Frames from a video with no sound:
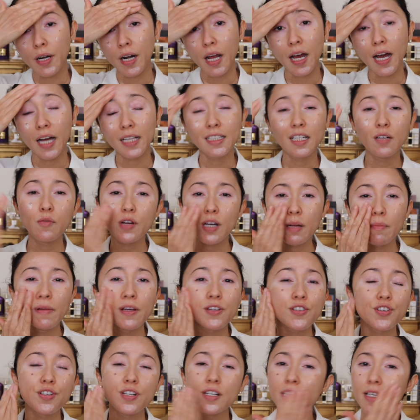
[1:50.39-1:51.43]
I didn't want to
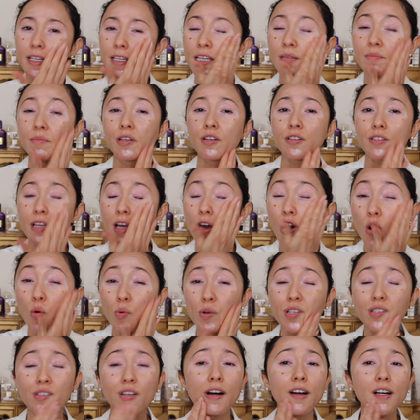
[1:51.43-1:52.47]
mention it again because I
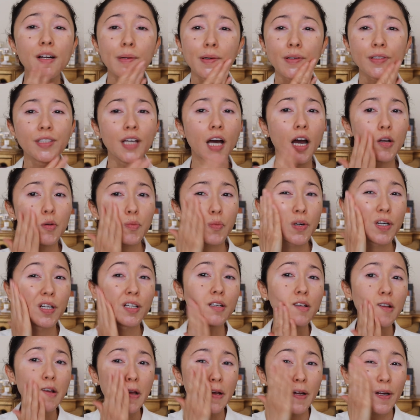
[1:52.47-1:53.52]
always talk about that one.